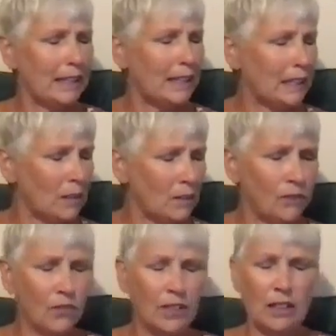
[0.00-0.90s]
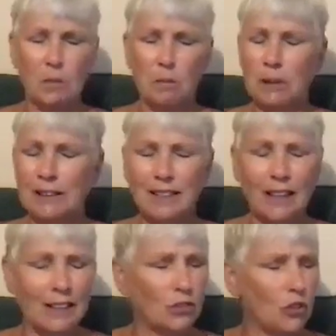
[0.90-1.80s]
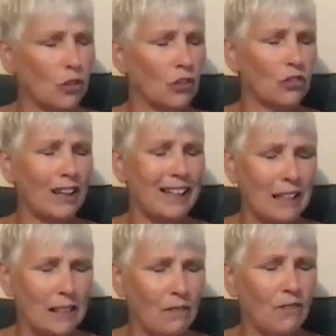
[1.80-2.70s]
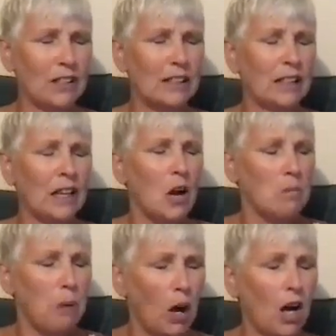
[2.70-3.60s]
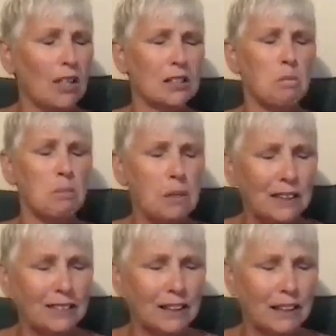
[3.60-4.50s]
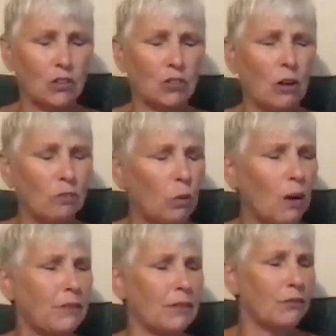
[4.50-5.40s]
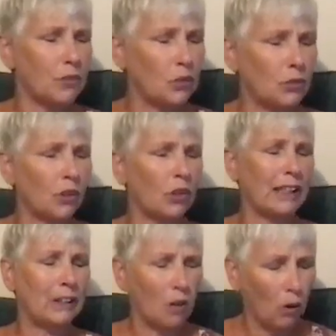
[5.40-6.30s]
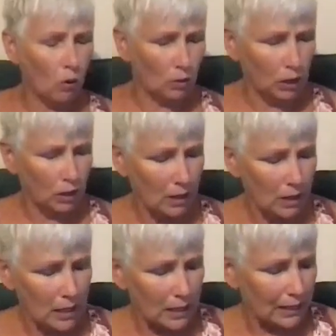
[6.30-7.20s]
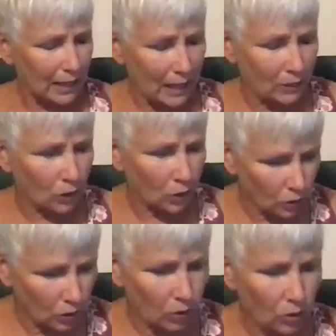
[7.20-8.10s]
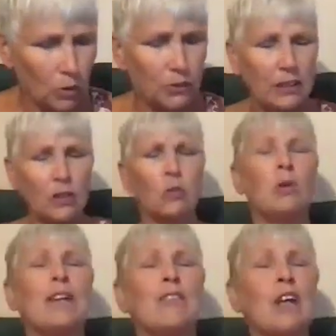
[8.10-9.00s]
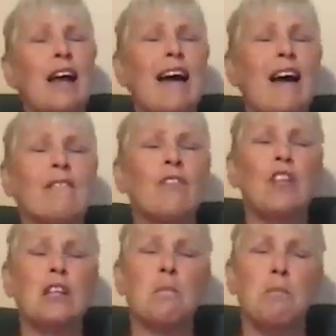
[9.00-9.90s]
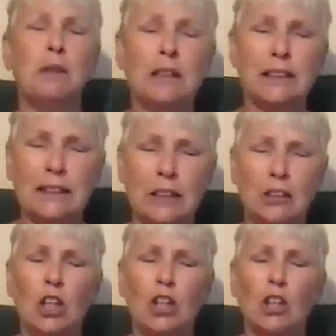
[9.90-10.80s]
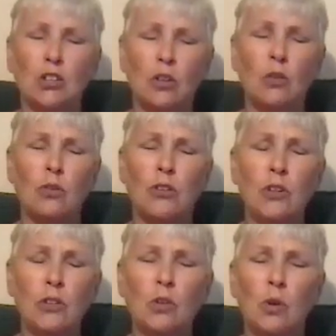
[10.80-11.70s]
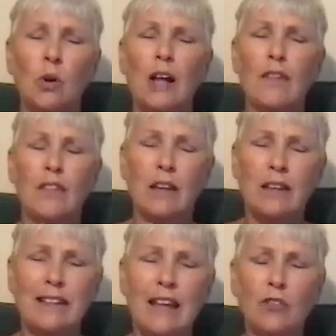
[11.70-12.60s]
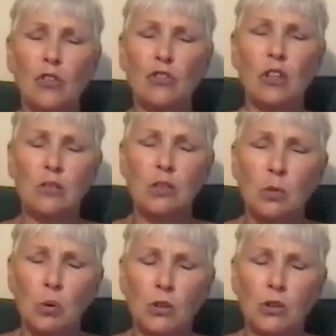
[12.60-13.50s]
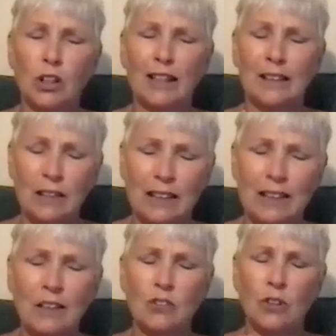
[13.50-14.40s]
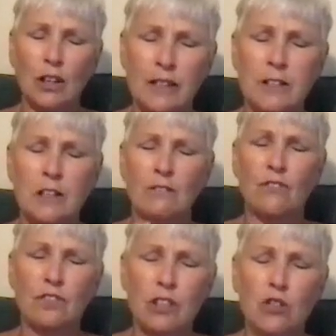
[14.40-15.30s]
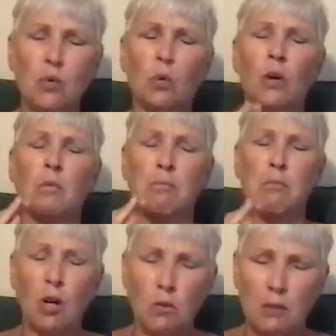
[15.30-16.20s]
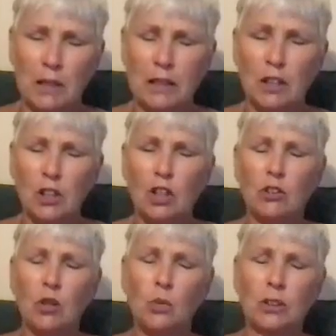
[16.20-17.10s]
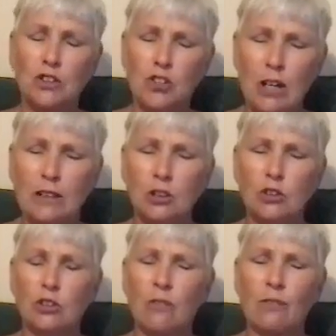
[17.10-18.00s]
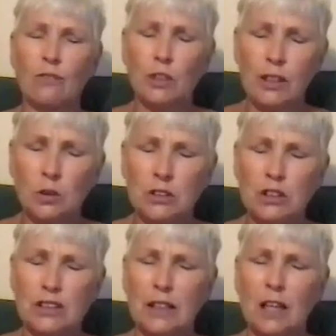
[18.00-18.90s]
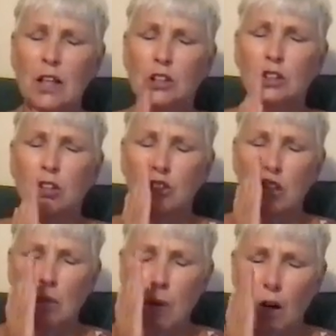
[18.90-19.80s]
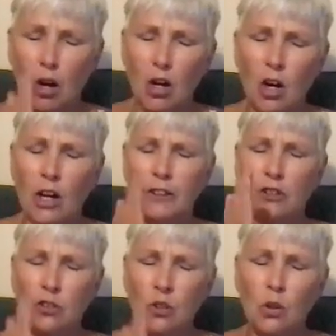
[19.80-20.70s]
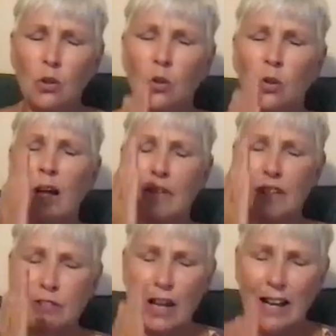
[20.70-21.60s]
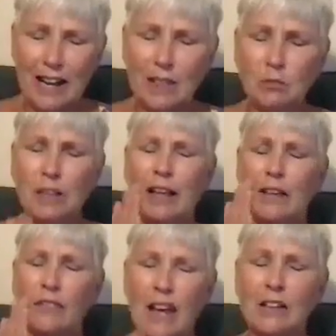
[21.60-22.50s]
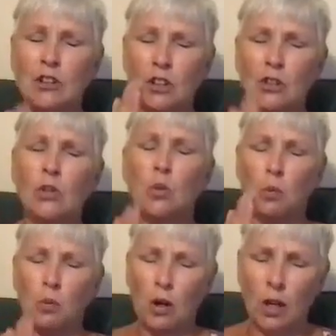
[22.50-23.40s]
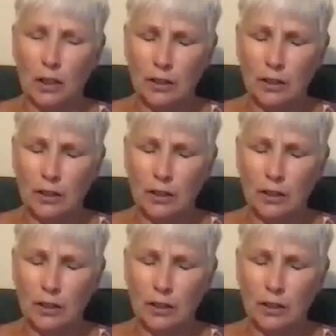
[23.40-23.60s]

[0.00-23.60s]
infinite potentials, infinite possibilities of what the future can hold. And you, dear ones, have the ability to do the necessary work in each individual moment to adjust your frequency to jump on to the timeline that you want.